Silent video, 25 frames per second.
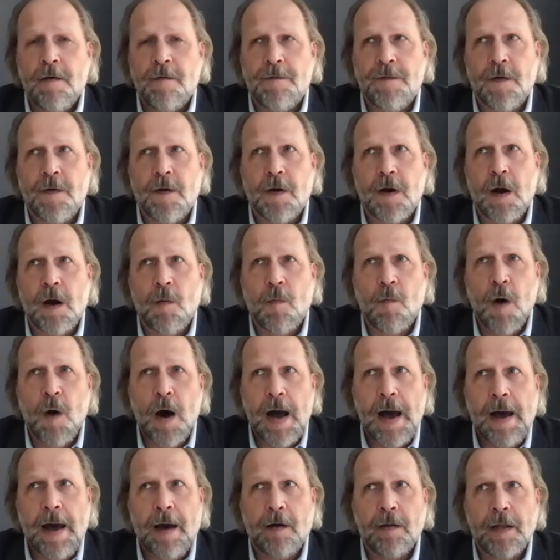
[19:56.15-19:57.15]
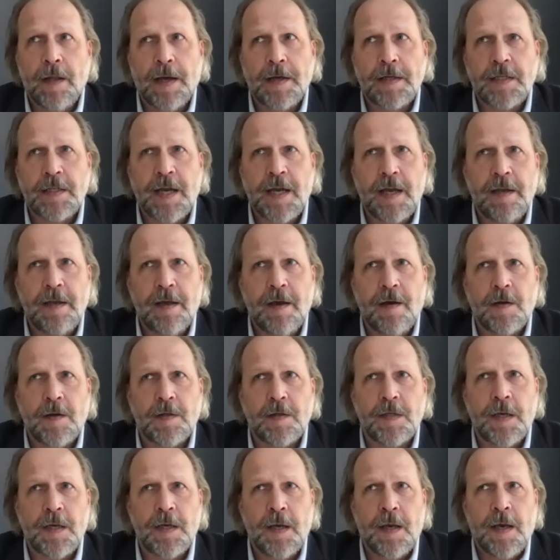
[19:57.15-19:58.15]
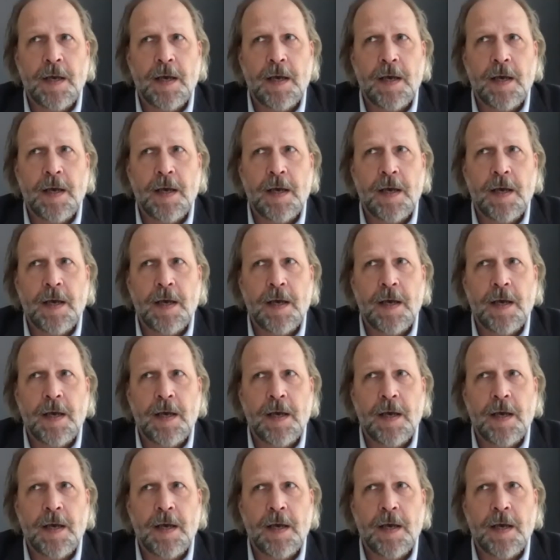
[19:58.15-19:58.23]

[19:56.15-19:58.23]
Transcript: for a while, like 10 years.